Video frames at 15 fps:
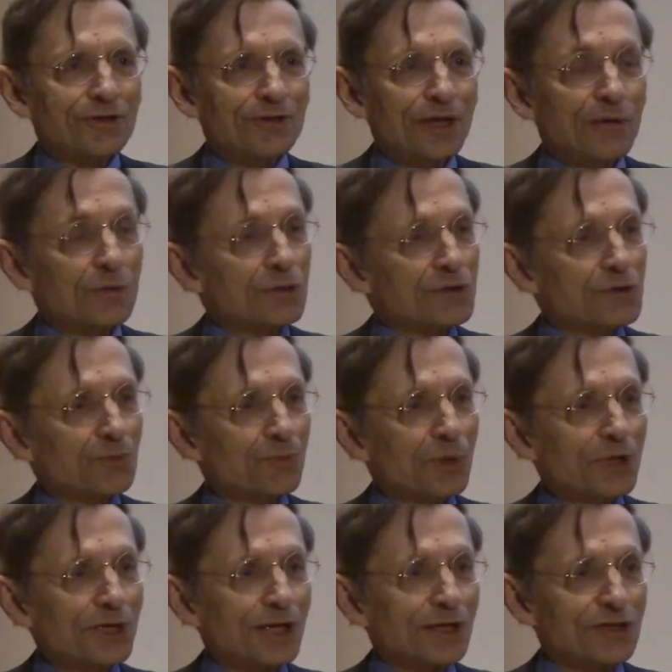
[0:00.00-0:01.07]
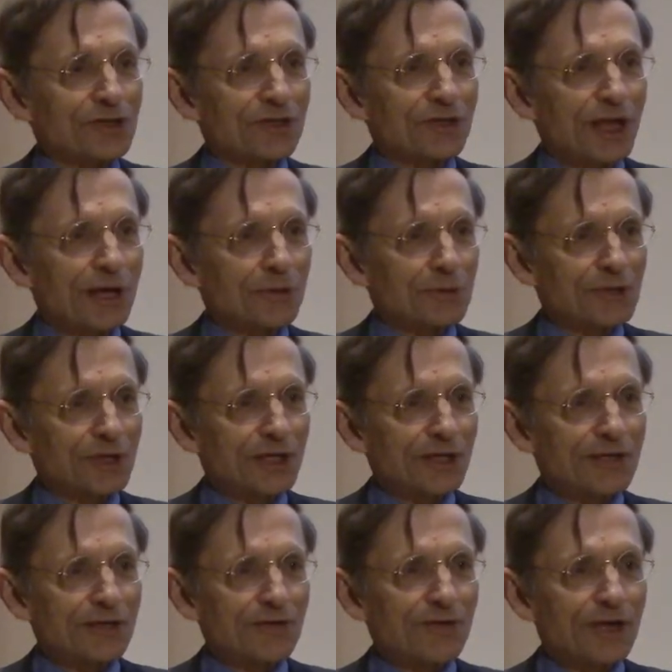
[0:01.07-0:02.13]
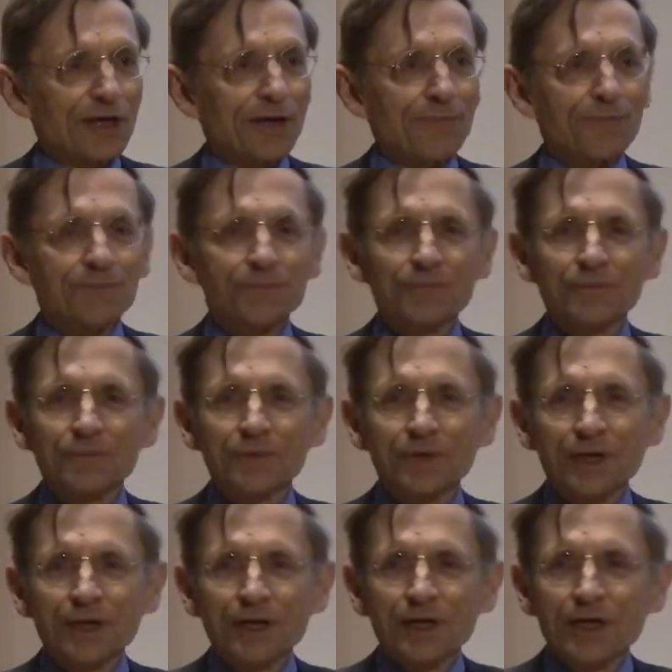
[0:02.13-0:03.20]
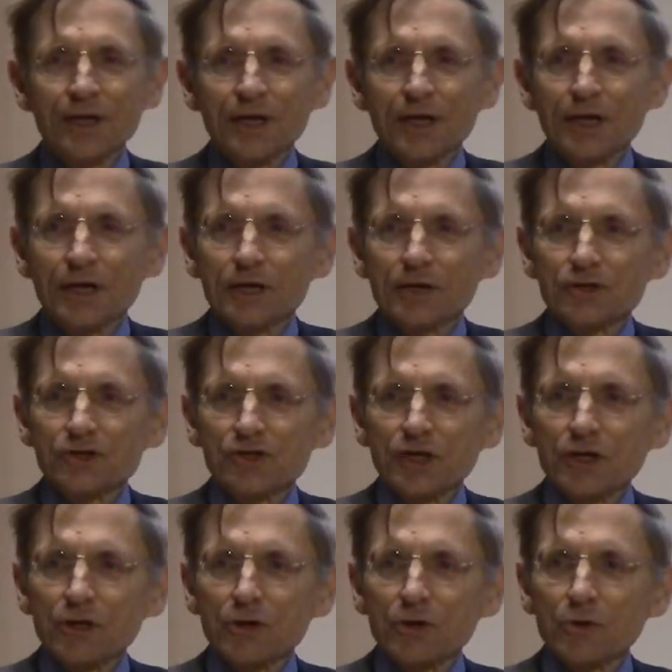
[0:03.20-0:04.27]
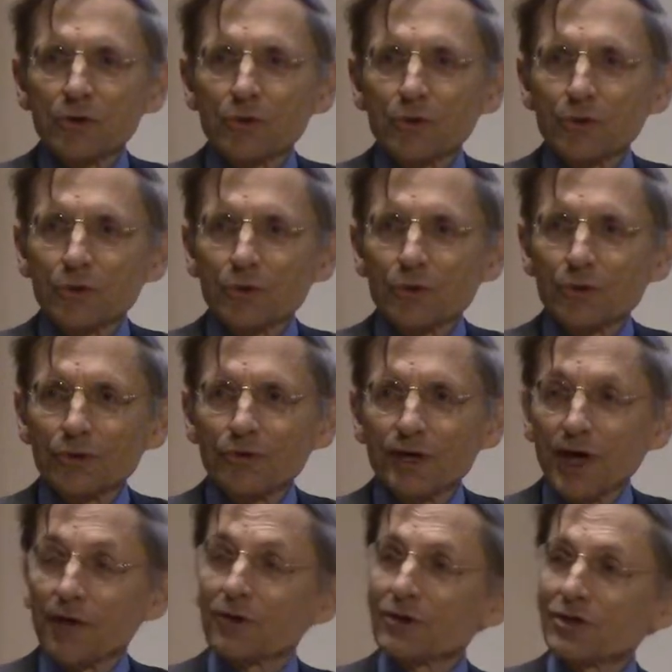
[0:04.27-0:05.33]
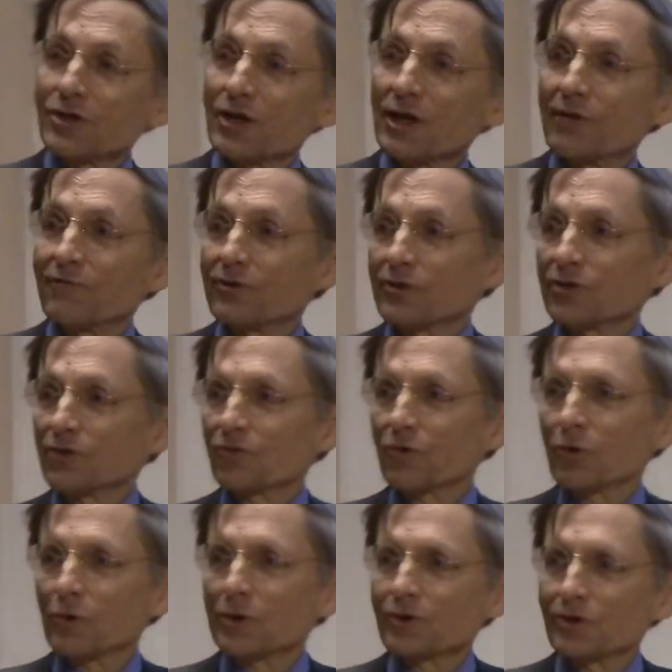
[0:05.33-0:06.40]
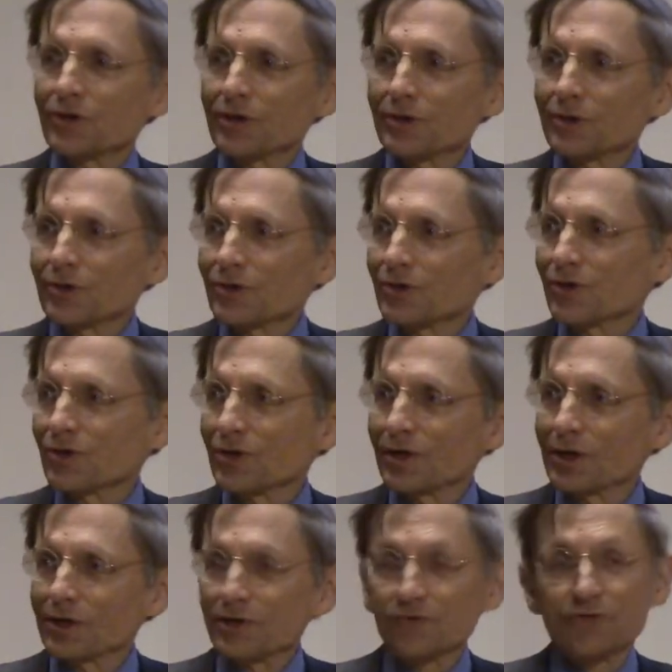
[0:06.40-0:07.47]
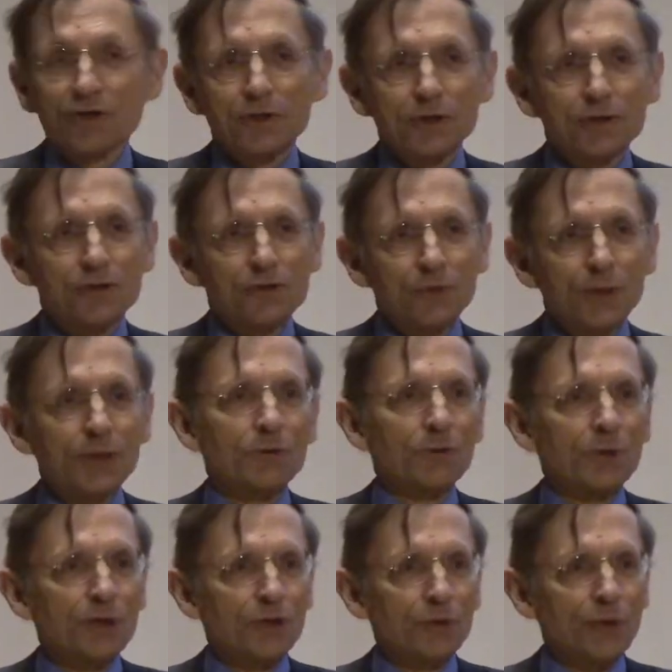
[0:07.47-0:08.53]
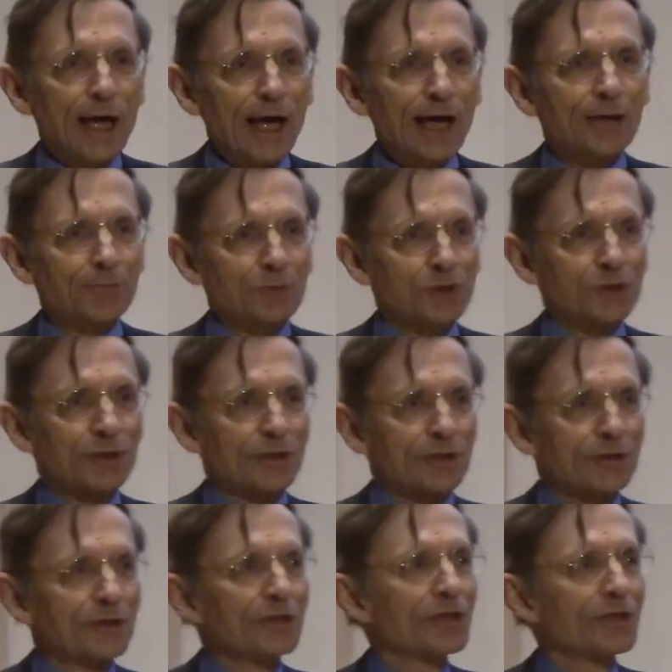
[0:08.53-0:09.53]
they were surprised, and that was the end of that. So the other side of this, of course, is it's very sweet when you capture